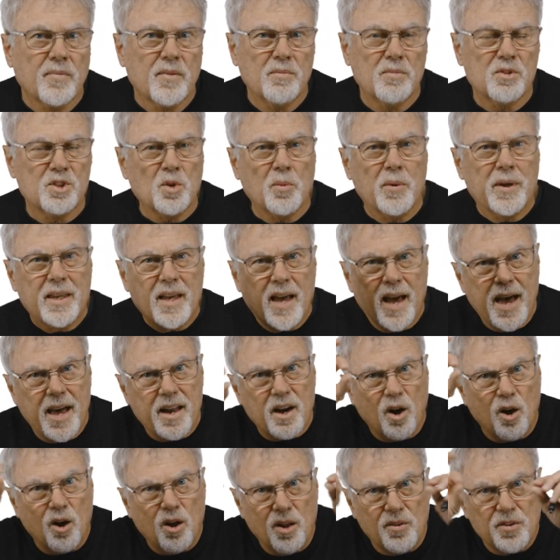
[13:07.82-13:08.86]
So we had
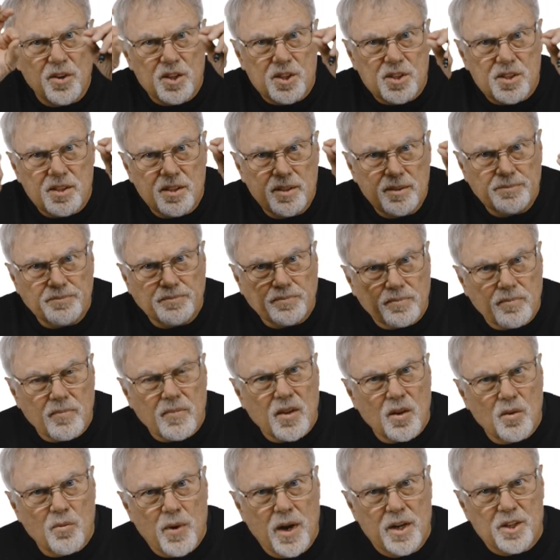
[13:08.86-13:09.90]
all this
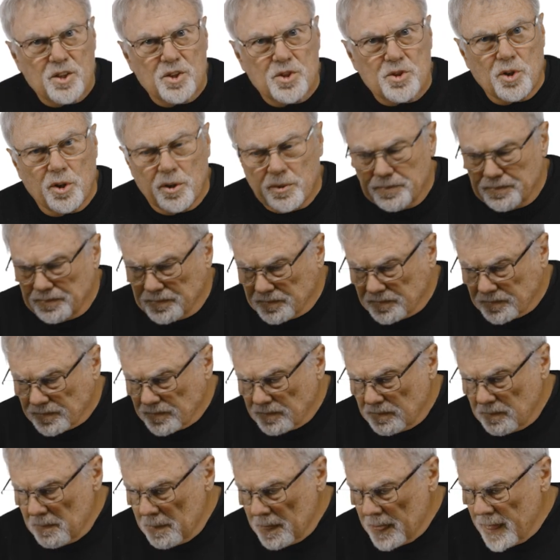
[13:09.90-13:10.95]
registered.
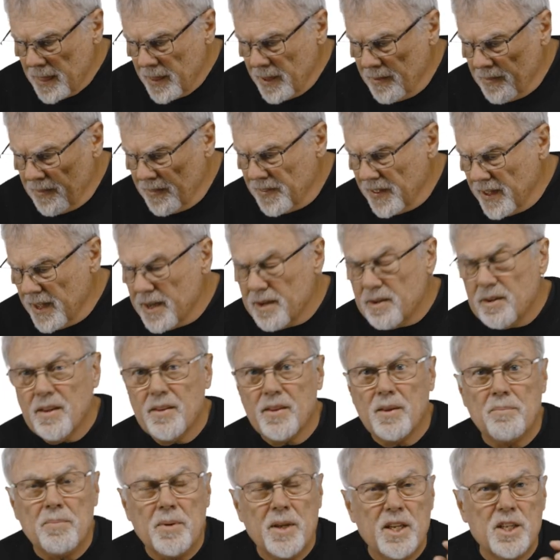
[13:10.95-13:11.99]
Then
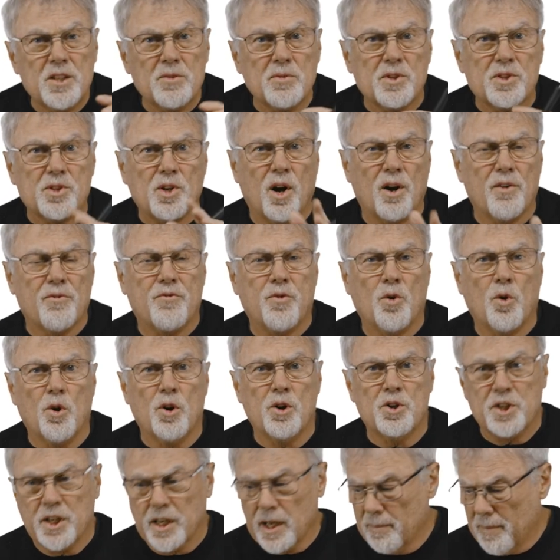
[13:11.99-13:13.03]
the bees would start
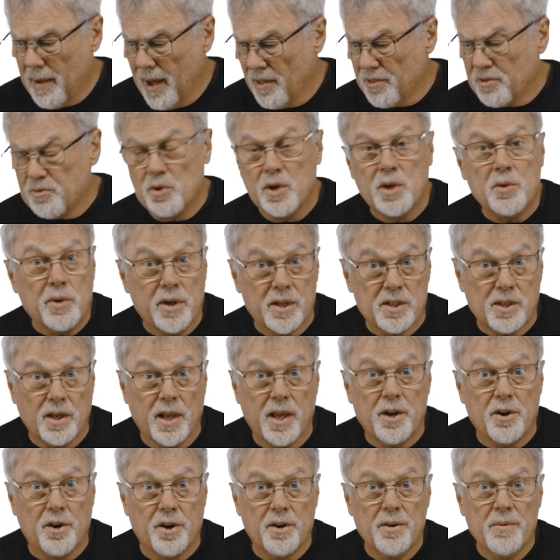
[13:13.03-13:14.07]
foraging about 3 weeks
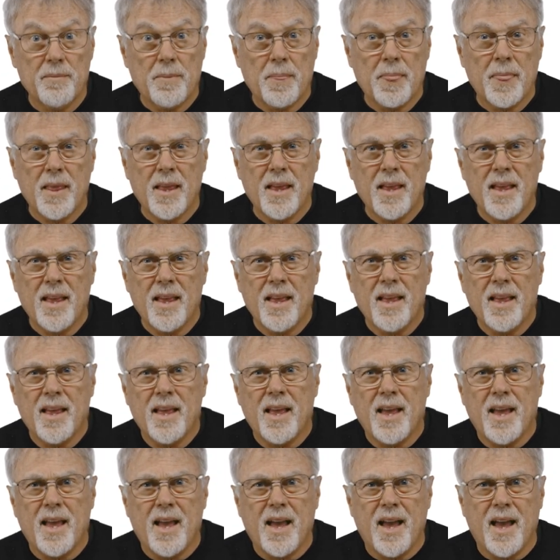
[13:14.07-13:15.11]
later.
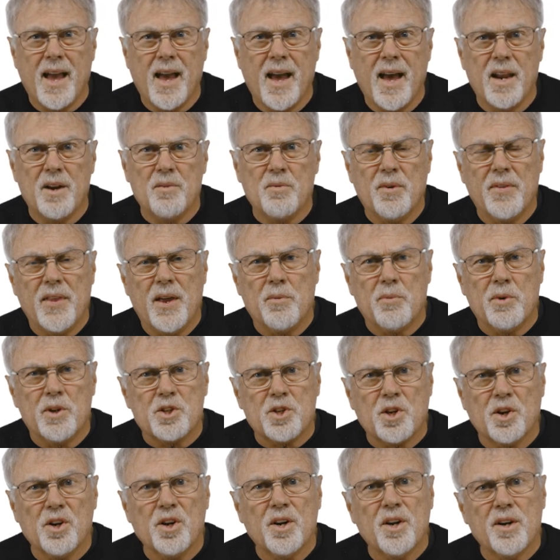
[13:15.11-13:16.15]
And when they
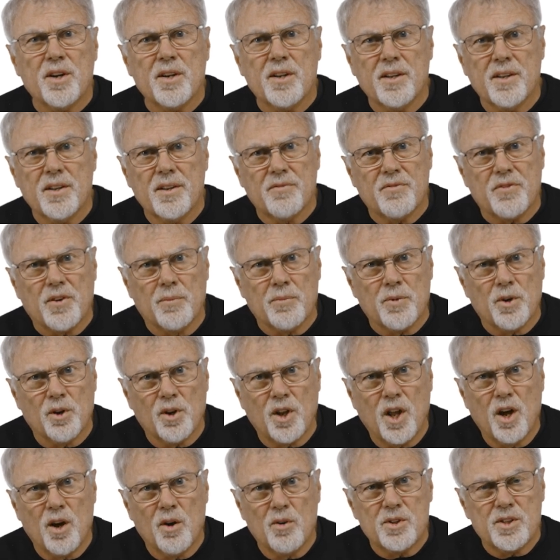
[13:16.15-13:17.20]
returned from their
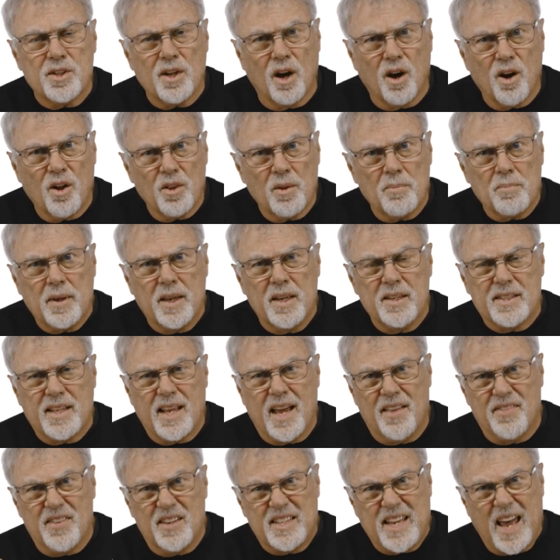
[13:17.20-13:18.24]
loads, all the bees that
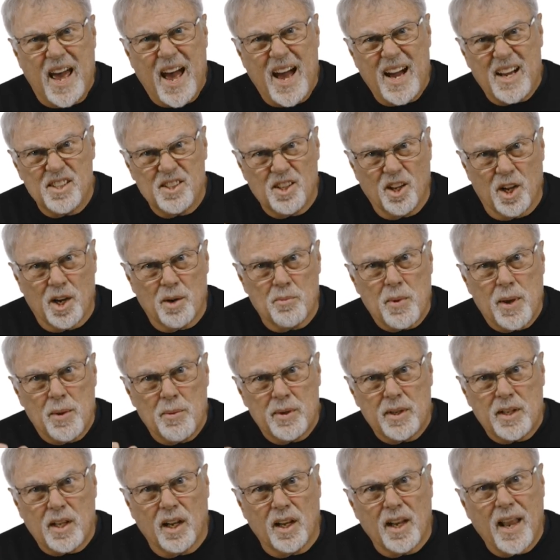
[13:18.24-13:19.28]
had the tags on them, we
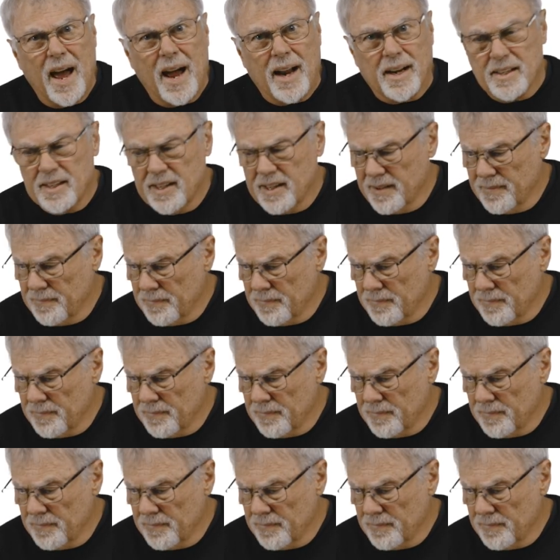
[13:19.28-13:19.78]
would collect,